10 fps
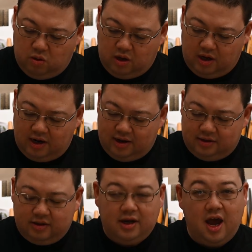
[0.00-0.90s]
it
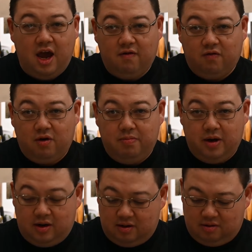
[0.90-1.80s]
has every
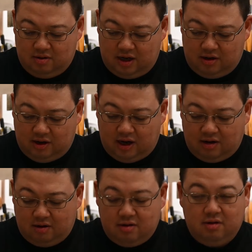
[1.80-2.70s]
bit that you need